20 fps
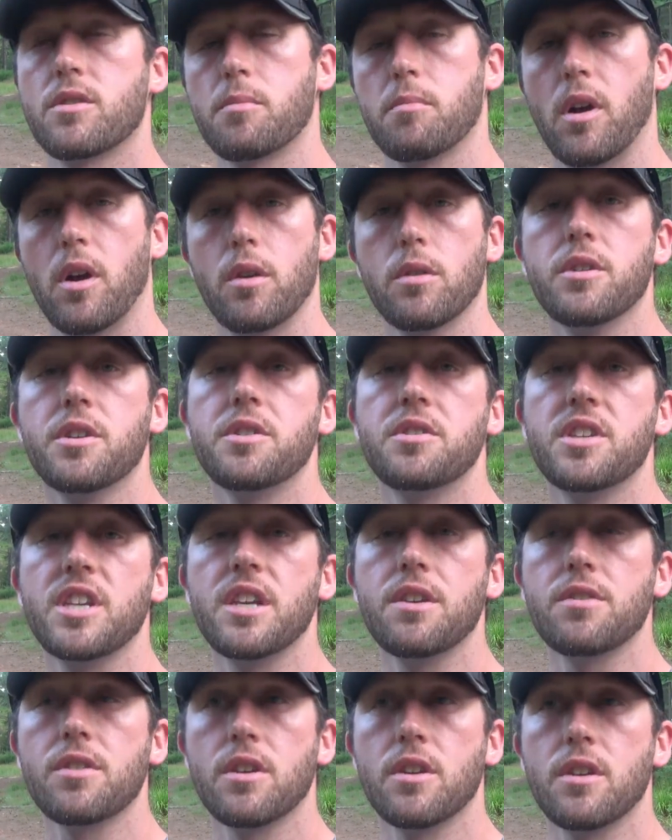early
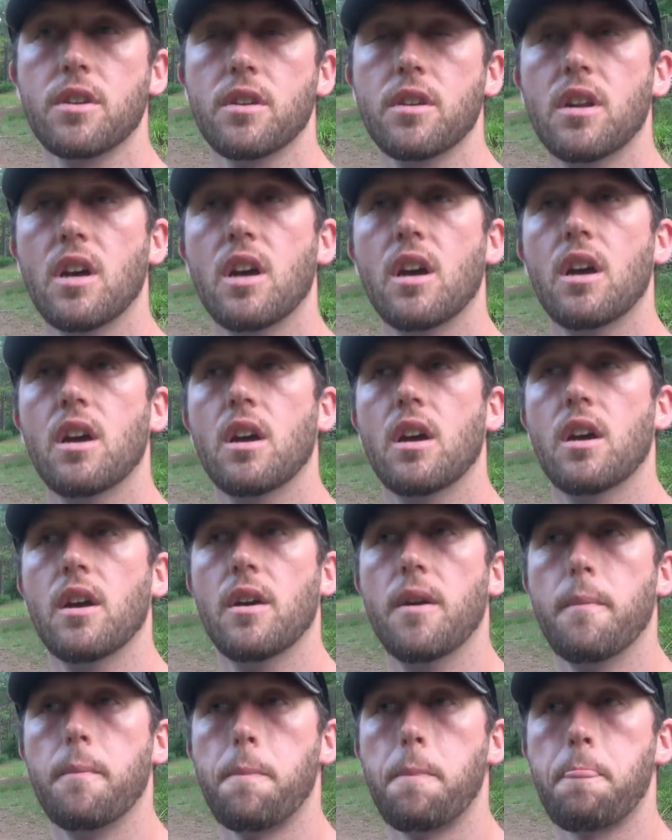season,
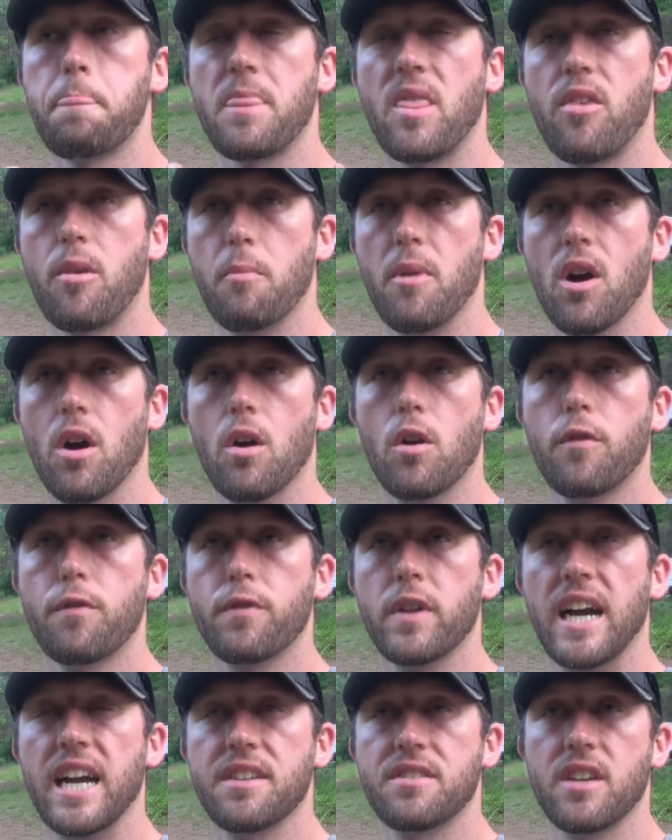some oak
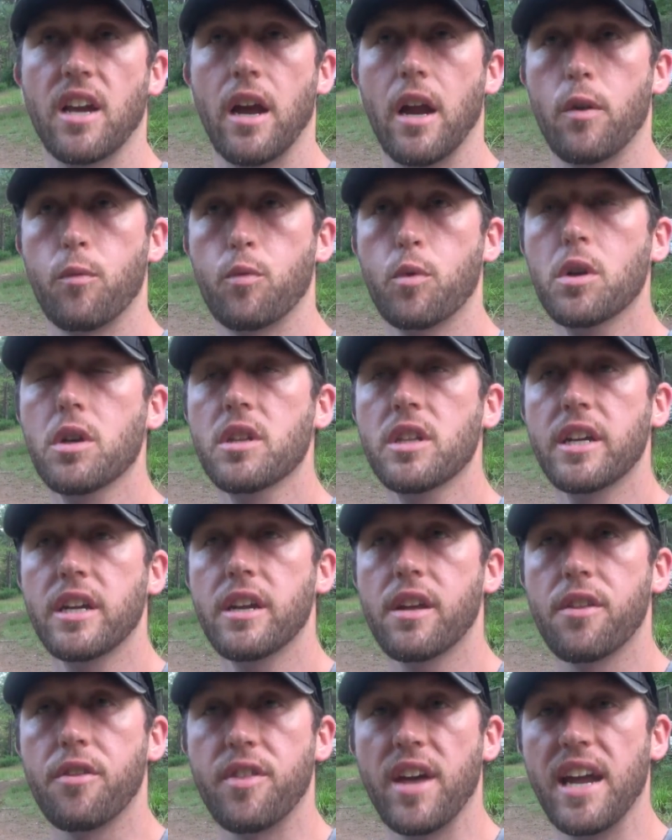flats, and really
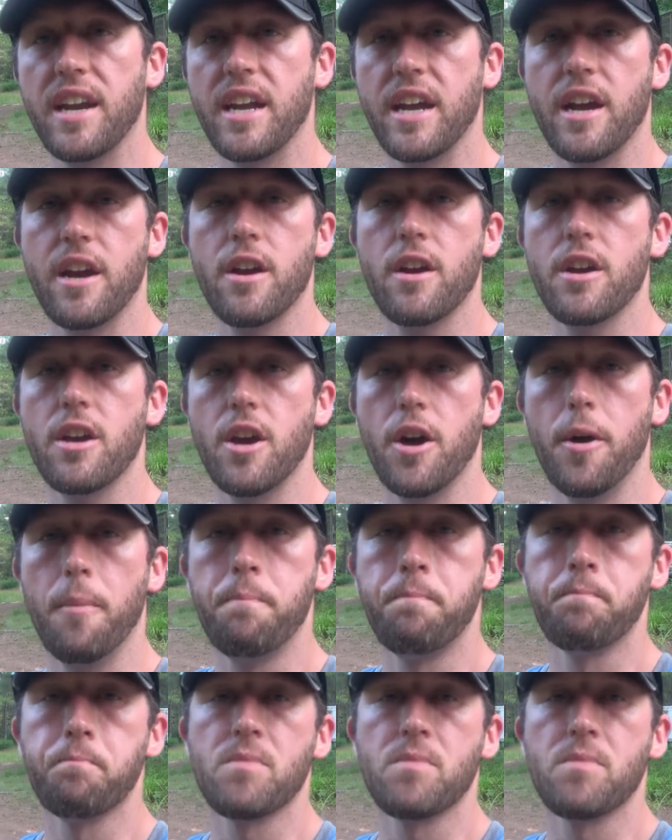that area